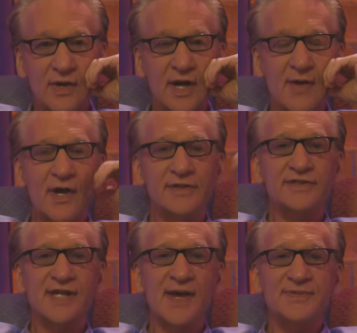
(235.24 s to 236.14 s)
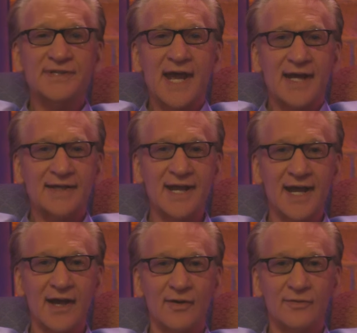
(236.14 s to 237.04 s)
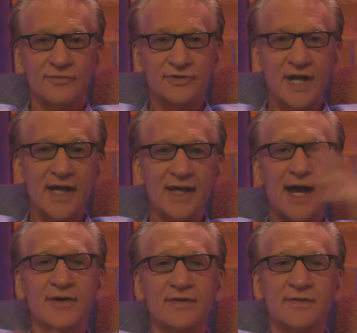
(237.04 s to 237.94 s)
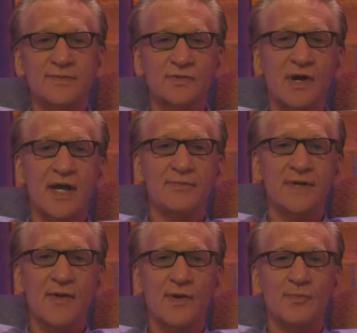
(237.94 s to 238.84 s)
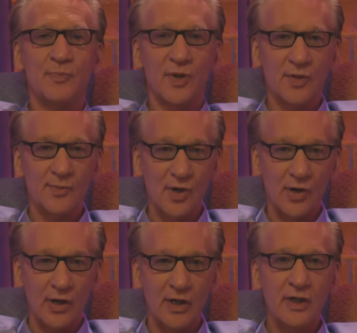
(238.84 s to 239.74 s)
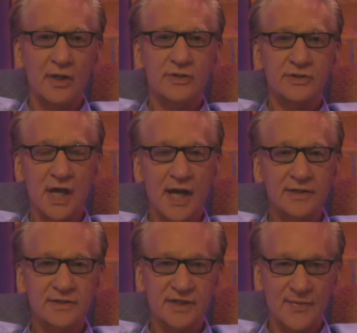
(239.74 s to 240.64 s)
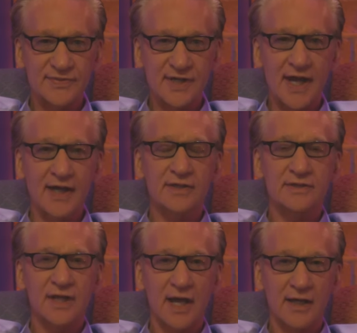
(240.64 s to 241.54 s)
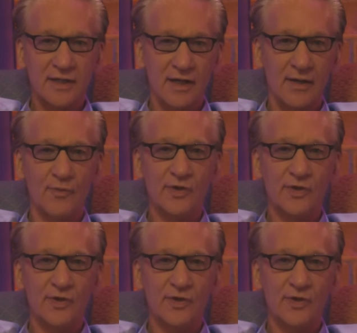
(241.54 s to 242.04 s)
I'm on Substack now. Check it out and subscribe now at Bill Maher dotsubstack.com.